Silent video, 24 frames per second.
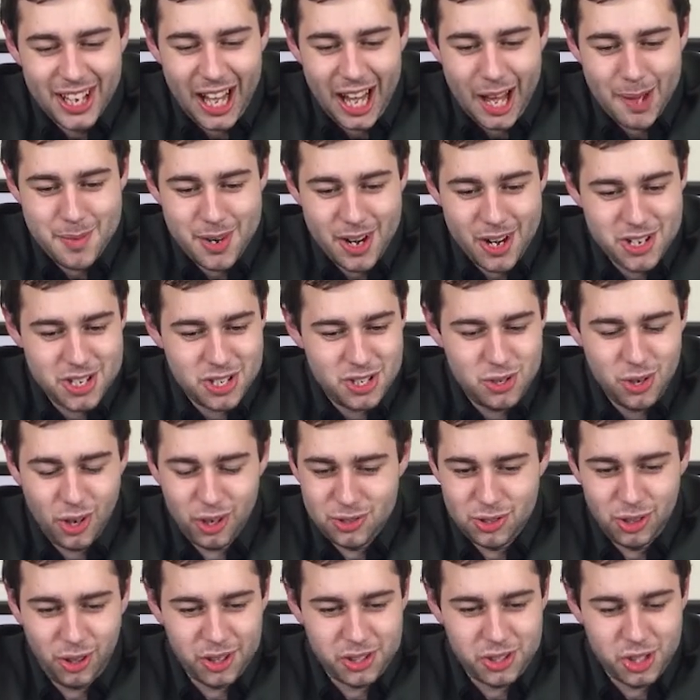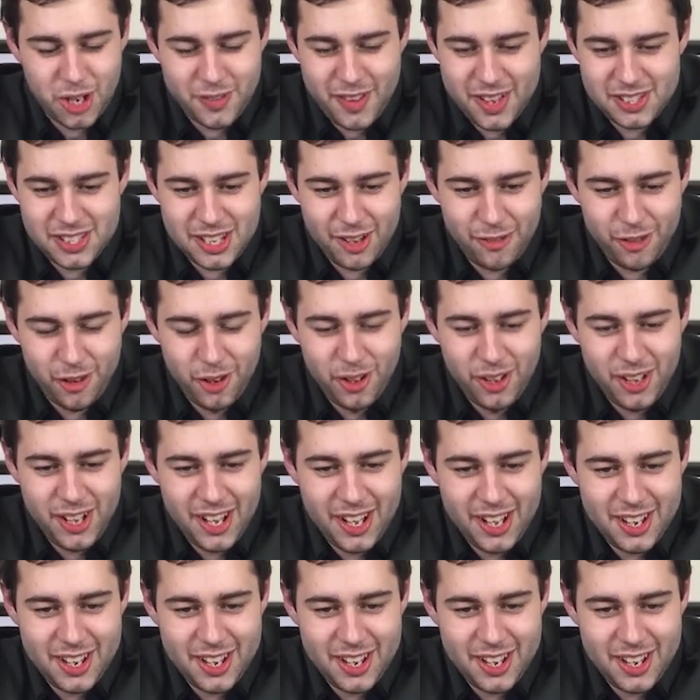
I mean, I just took a shot of that stuff earlier,